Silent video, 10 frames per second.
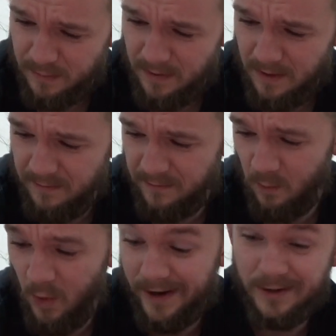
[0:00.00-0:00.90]
But
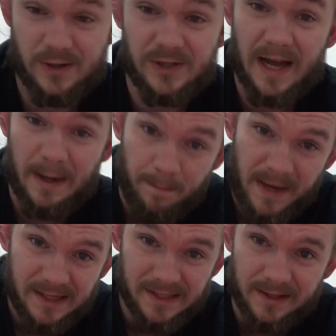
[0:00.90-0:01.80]
from what I understand,
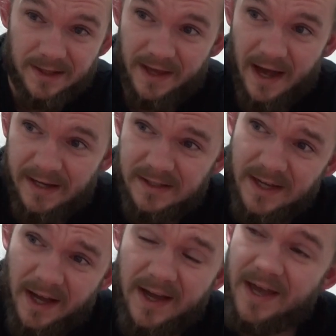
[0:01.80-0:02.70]
basically the
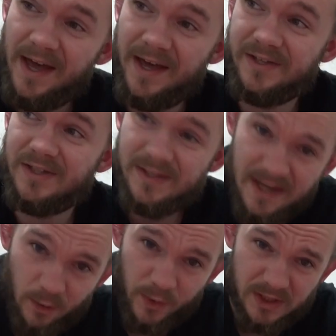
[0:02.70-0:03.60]
idea is
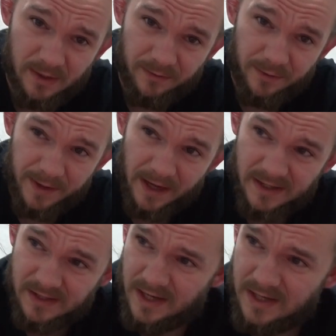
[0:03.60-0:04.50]
take wisdom from the
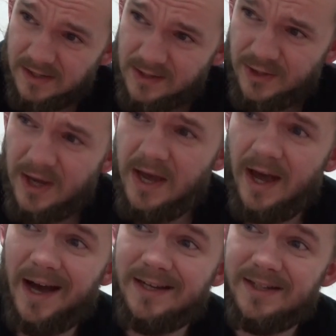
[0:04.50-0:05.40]
ancestors
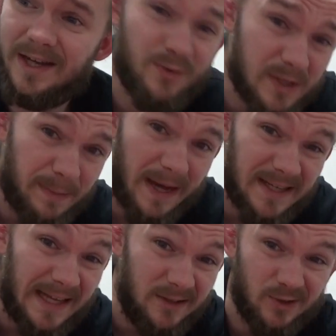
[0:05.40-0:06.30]
and uh,
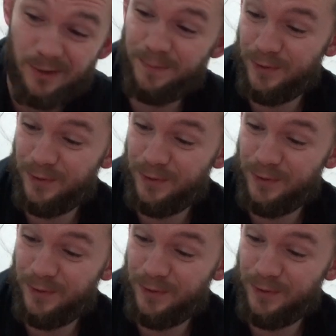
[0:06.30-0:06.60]
respect nature.